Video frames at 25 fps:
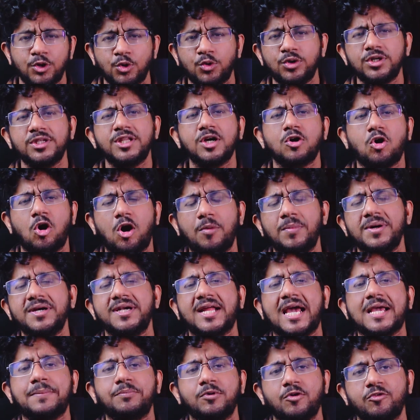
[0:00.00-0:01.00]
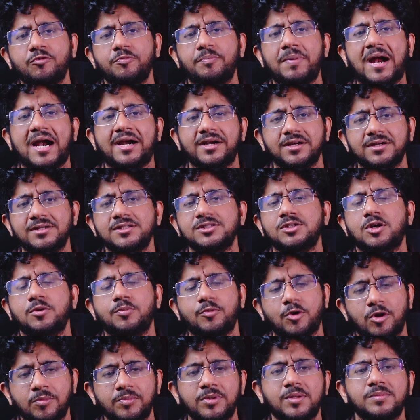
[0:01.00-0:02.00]
Note the common type of patterns
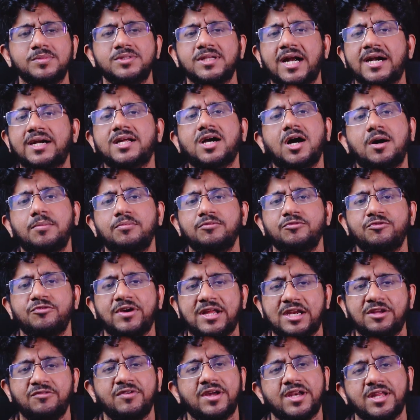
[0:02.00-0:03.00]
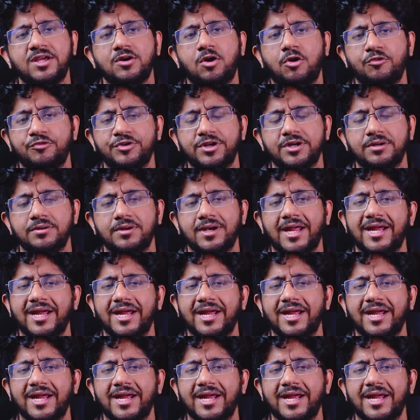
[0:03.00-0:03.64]
or problems that come very, very often,